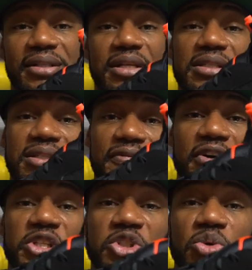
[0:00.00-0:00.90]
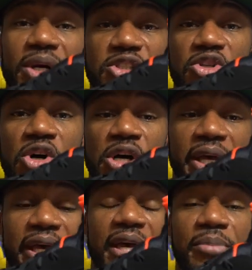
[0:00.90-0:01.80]
It is the first shoe I saw
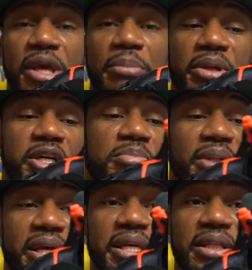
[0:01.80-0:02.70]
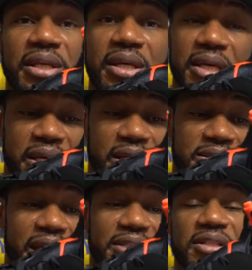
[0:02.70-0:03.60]
an NBA player play in. And
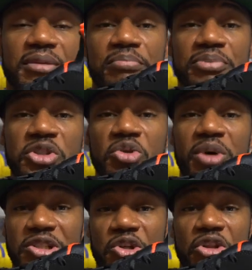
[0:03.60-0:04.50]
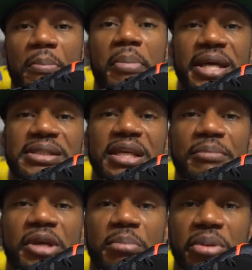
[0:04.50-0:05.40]
it's actually the shoe I saw the best
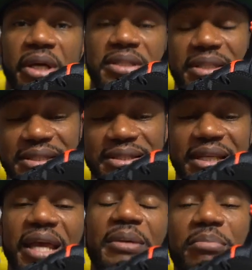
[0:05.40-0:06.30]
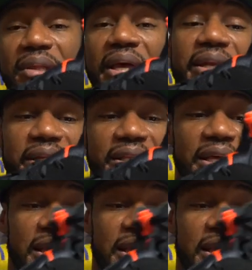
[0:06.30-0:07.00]
NBA player to this date played in.